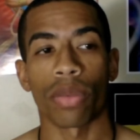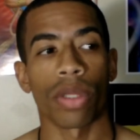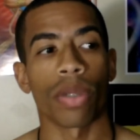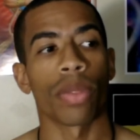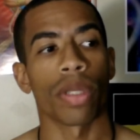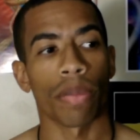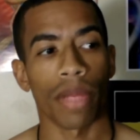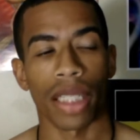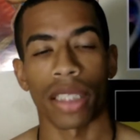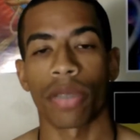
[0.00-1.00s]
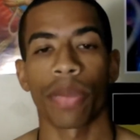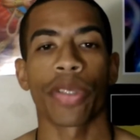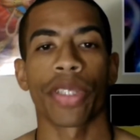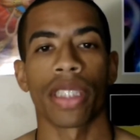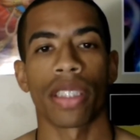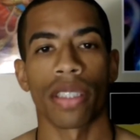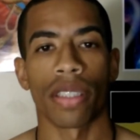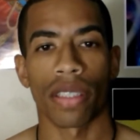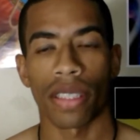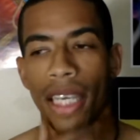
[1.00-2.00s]
with my
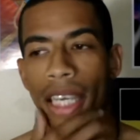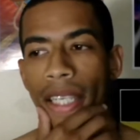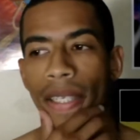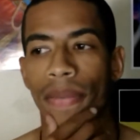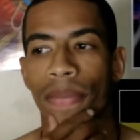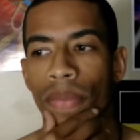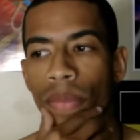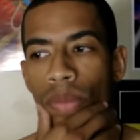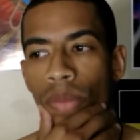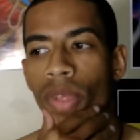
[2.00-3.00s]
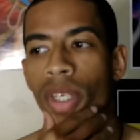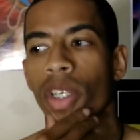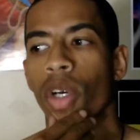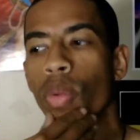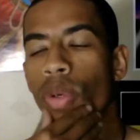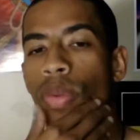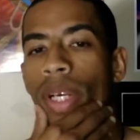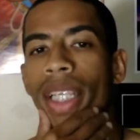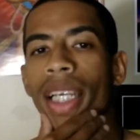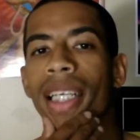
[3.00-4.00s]
experiences. And you know, one
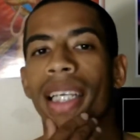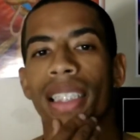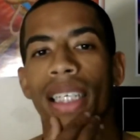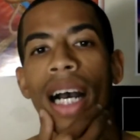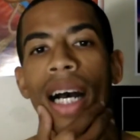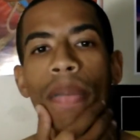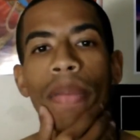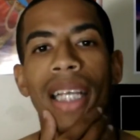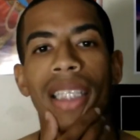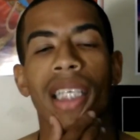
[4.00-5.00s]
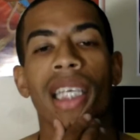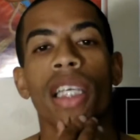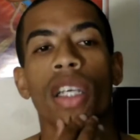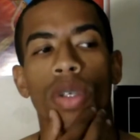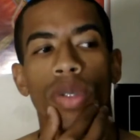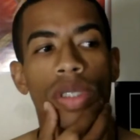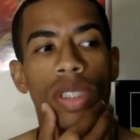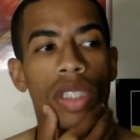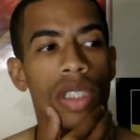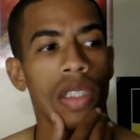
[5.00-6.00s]
way that I like to combat the ego is to
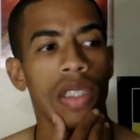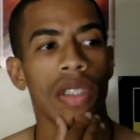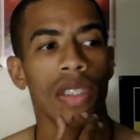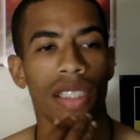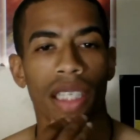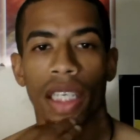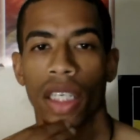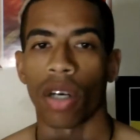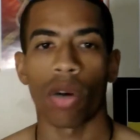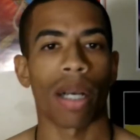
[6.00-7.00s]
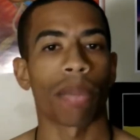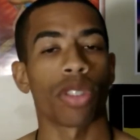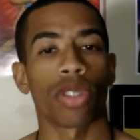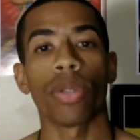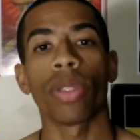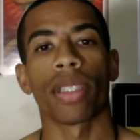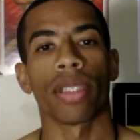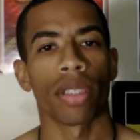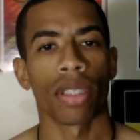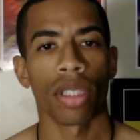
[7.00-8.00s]
just say, no, I'm a student.
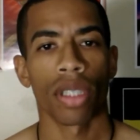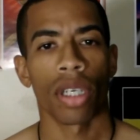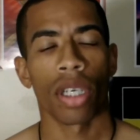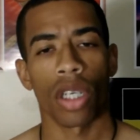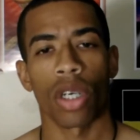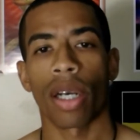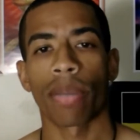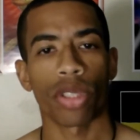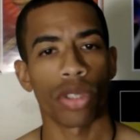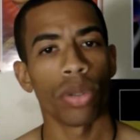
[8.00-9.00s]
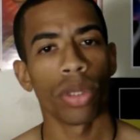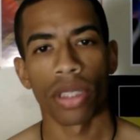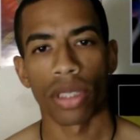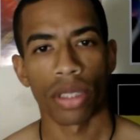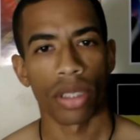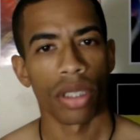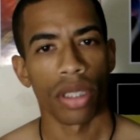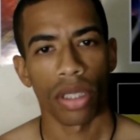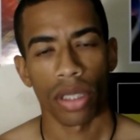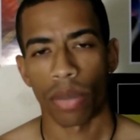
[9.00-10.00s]
You know, I'm a student.
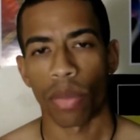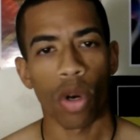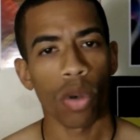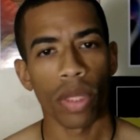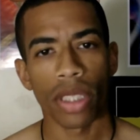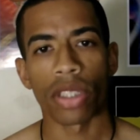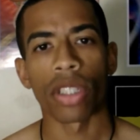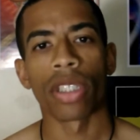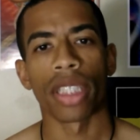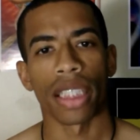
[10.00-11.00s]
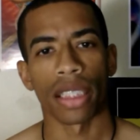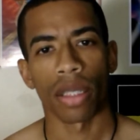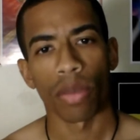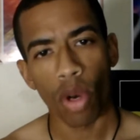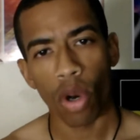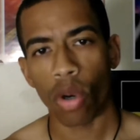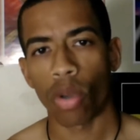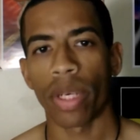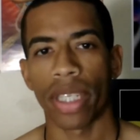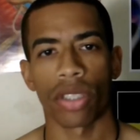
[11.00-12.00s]
I'm always learning.
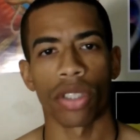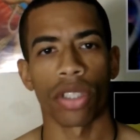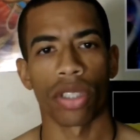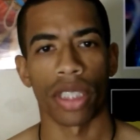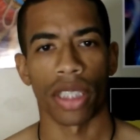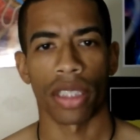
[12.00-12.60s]
Always learning.